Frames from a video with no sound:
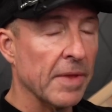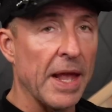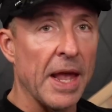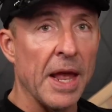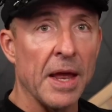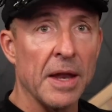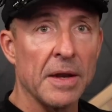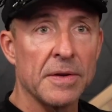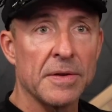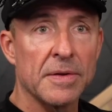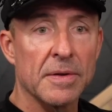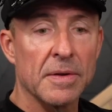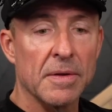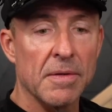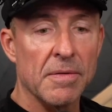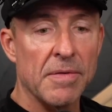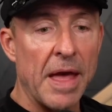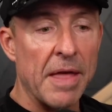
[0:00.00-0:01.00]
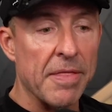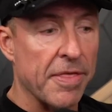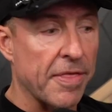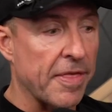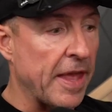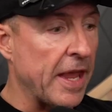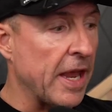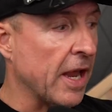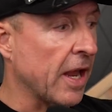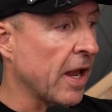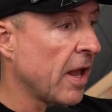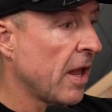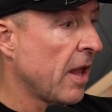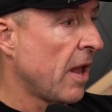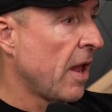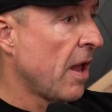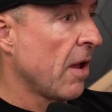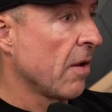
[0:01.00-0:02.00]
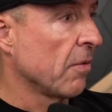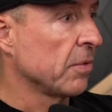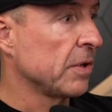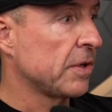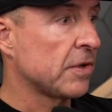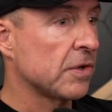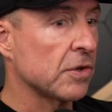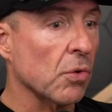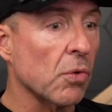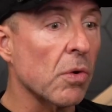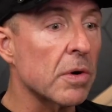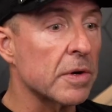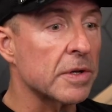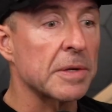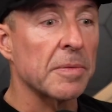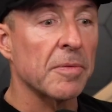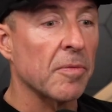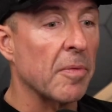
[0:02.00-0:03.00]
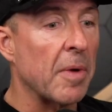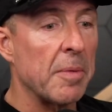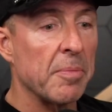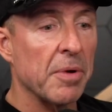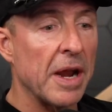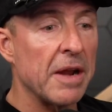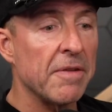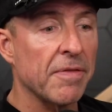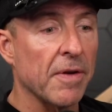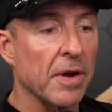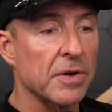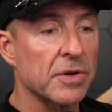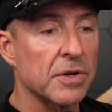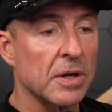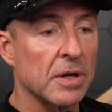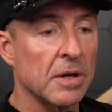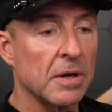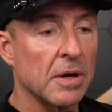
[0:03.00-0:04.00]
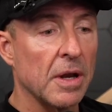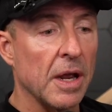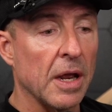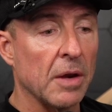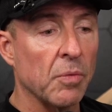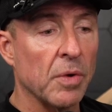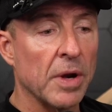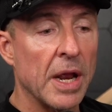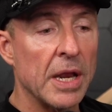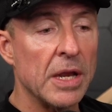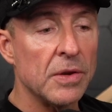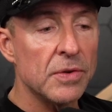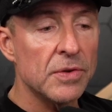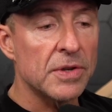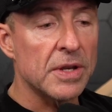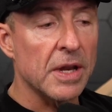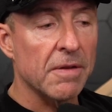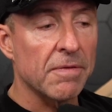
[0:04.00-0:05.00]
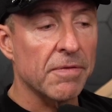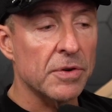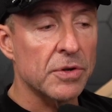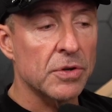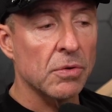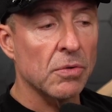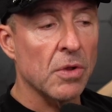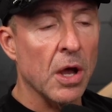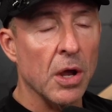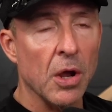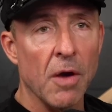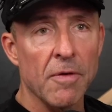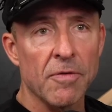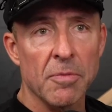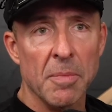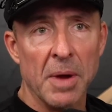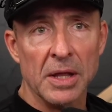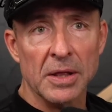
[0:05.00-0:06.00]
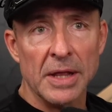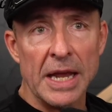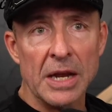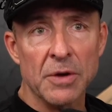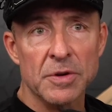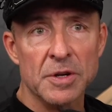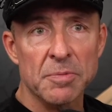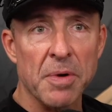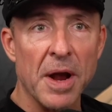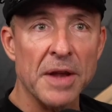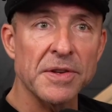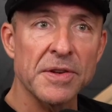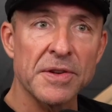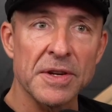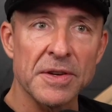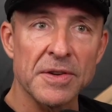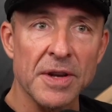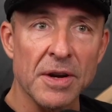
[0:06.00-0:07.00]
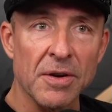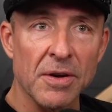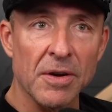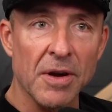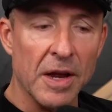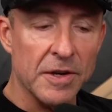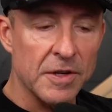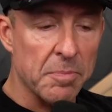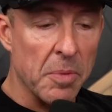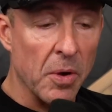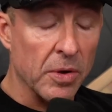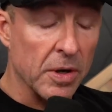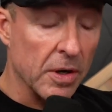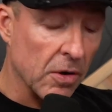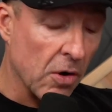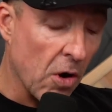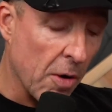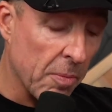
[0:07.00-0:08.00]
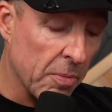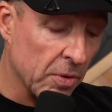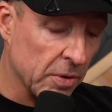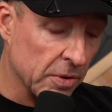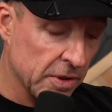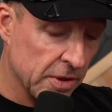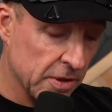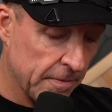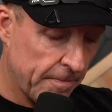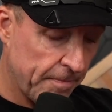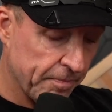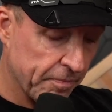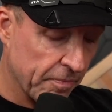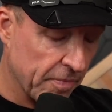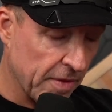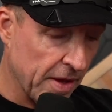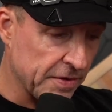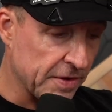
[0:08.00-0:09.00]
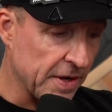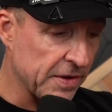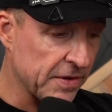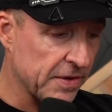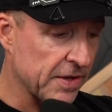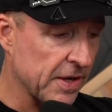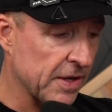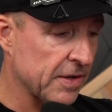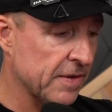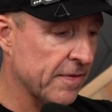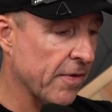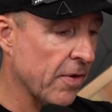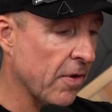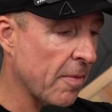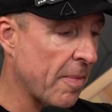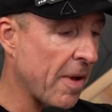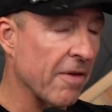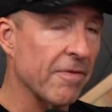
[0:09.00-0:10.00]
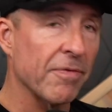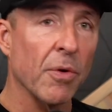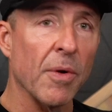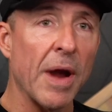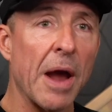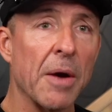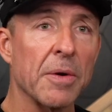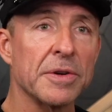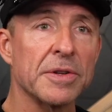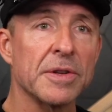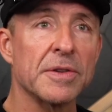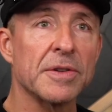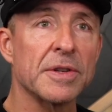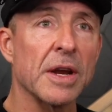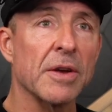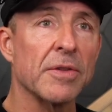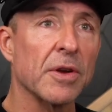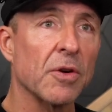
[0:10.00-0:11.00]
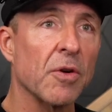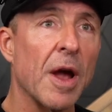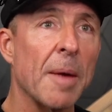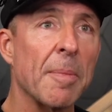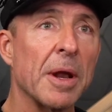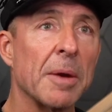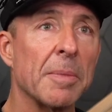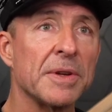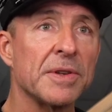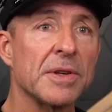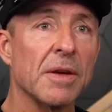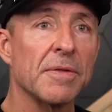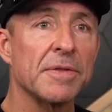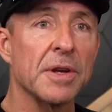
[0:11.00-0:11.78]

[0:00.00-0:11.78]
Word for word: And that thing restored some of my brain function. And when I used it for too long over my language processing center, I spoke in garbled sentences for about four hours and scared the crap out of myself.